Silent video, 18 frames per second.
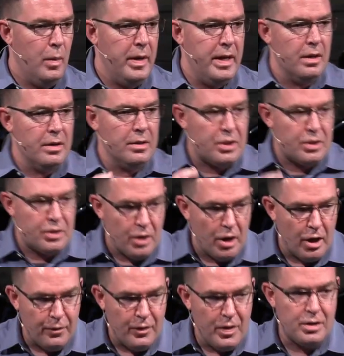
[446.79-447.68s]
We are
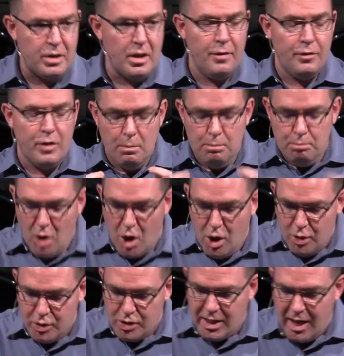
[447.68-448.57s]
servants of the
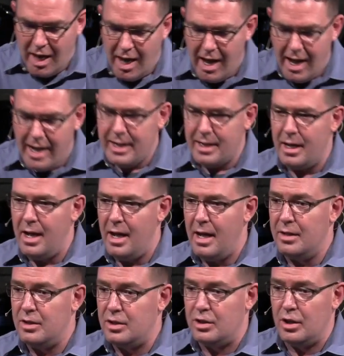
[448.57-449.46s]
Most High
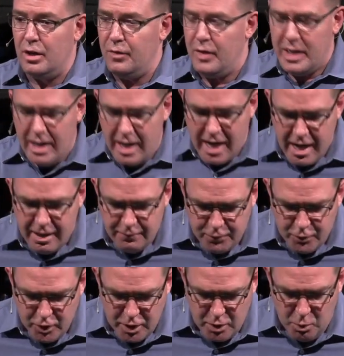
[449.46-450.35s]
God, serving
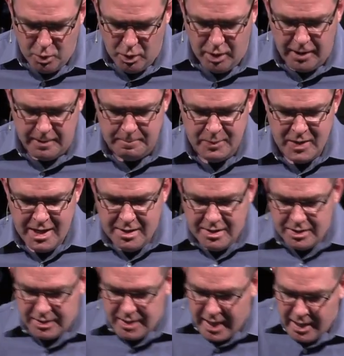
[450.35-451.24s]
everyone.
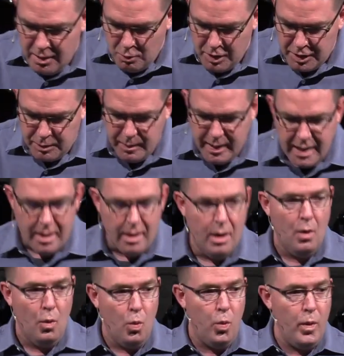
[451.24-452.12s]
Say it with me.
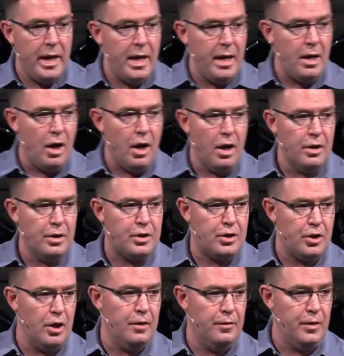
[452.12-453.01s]
We are
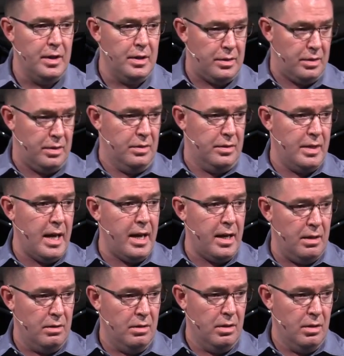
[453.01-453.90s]
servants.
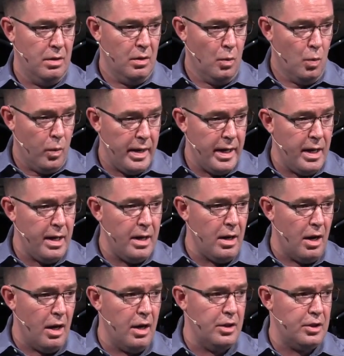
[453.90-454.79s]
Say it.
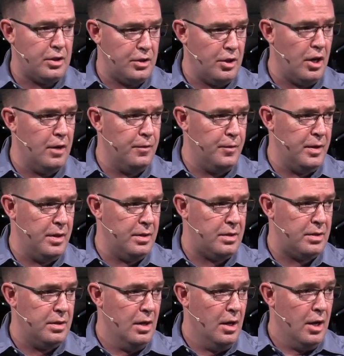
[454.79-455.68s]
We are
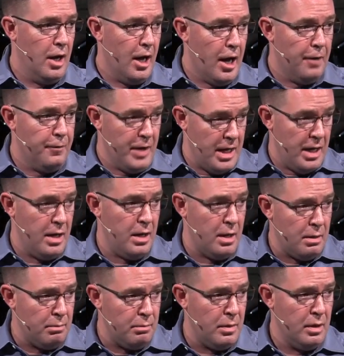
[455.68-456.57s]
servants of
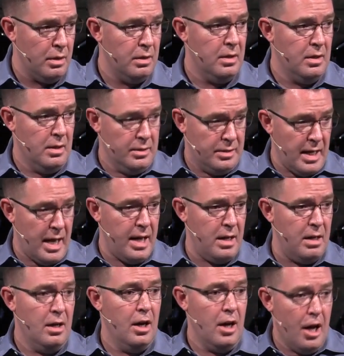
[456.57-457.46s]
him.
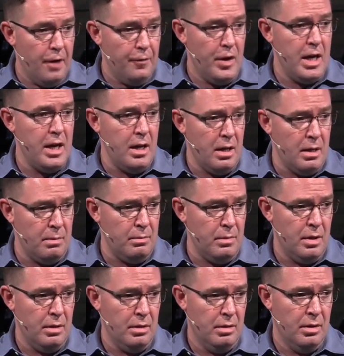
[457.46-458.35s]
Say it. Of
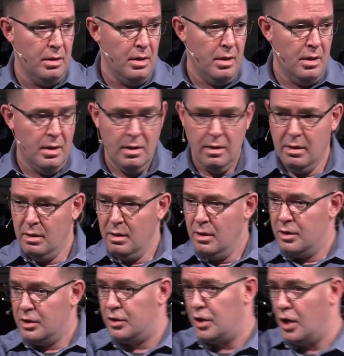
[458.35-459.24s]
him.
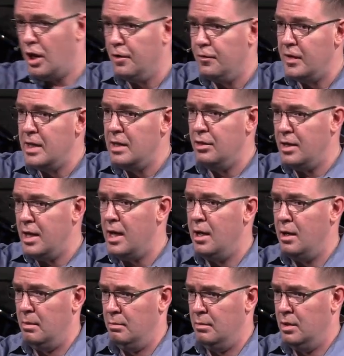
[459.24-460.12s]
Serving
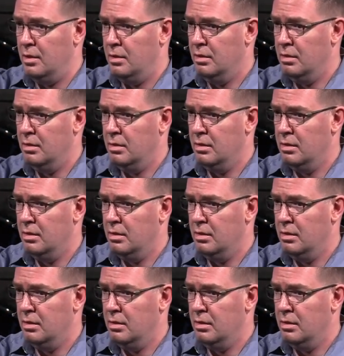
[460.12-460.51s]
them.